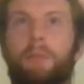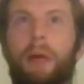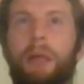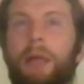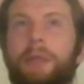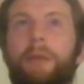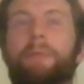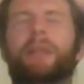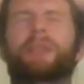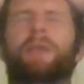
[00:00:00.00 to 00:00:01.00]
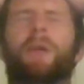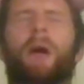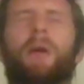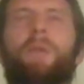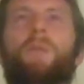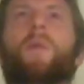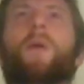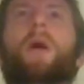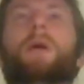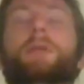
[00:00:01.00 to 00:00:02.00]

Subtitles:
My last day at Magic Rock was